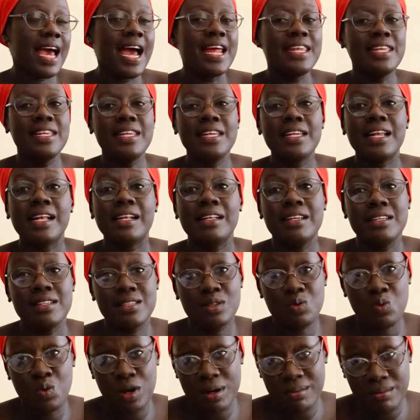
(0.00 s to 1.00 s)
I needed at
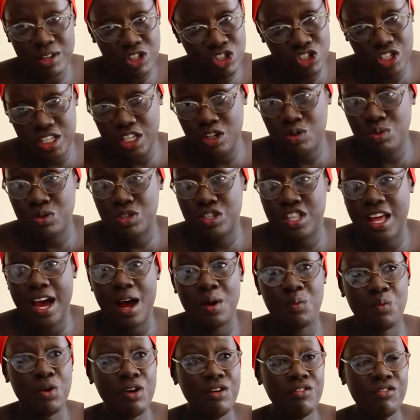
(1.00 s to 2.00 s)
least one machine to
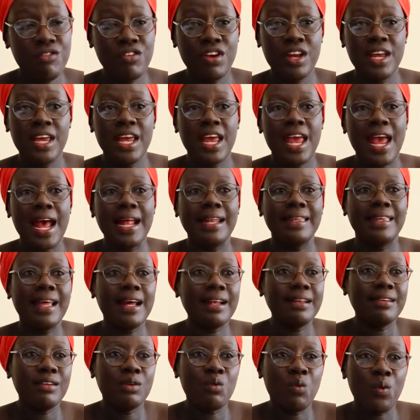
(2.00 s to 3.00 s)
start with, and
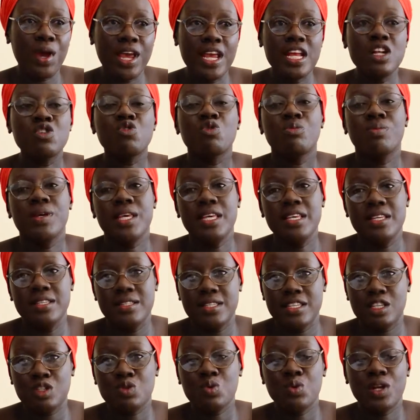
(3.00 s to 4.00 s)
that way it will be
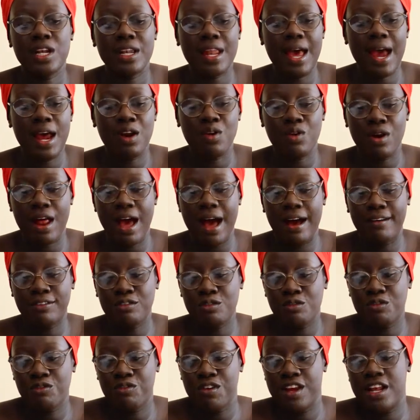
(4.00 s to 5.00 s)
easier so that I don't have
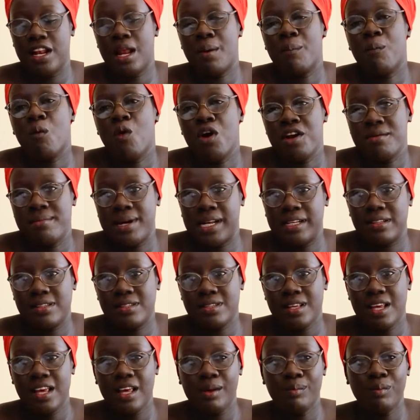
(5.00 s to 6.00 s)
to fail appointments
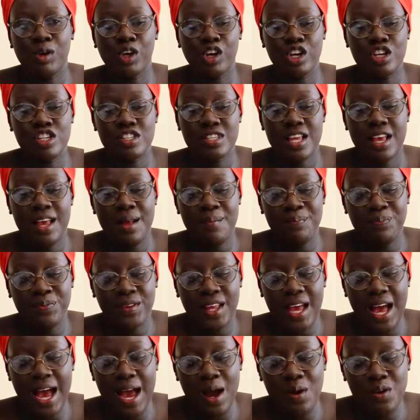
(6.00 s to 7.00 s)
because
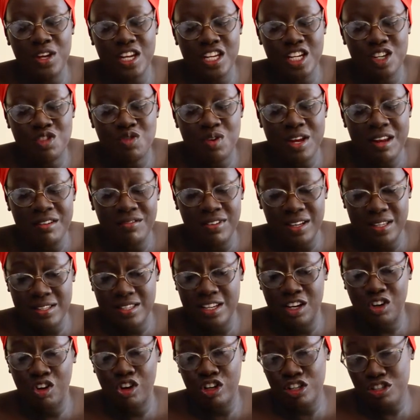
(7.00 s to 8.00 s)
I needed to invest
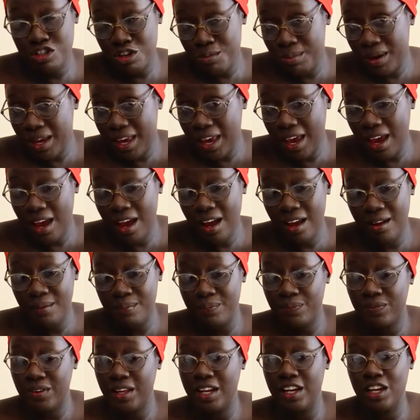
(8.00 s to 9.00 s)
in customer care
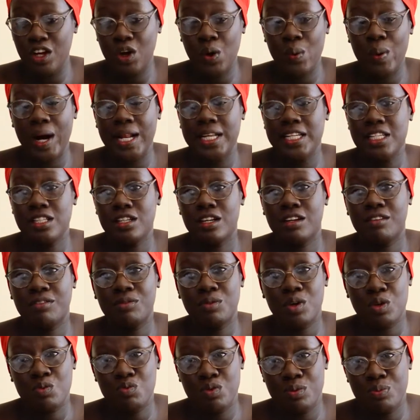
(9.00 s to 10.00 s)
and the quality of
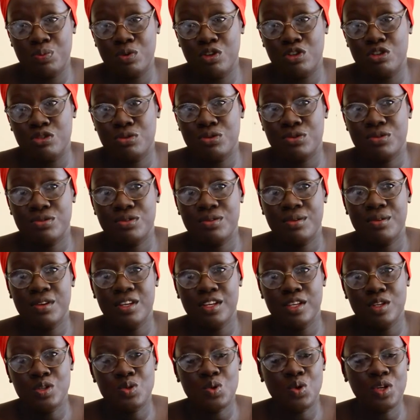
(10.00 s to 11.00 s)
what we produce.
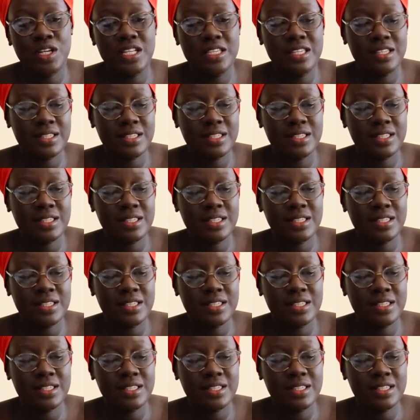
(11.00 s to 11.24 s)
So